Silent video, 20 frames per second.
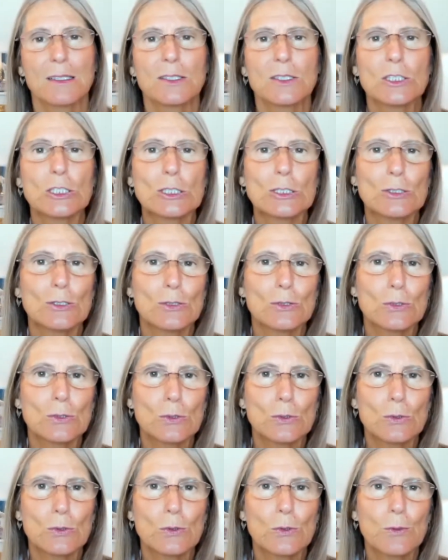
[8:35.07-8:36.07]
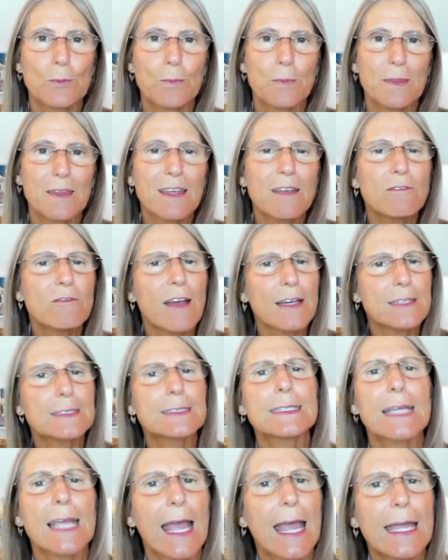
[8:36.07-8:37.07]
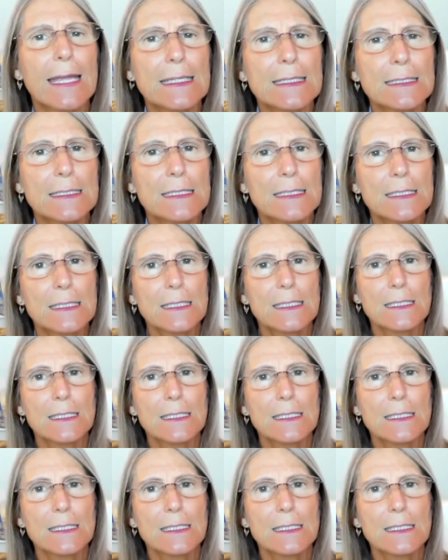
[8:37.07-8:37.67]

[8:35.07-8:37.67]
to investigate,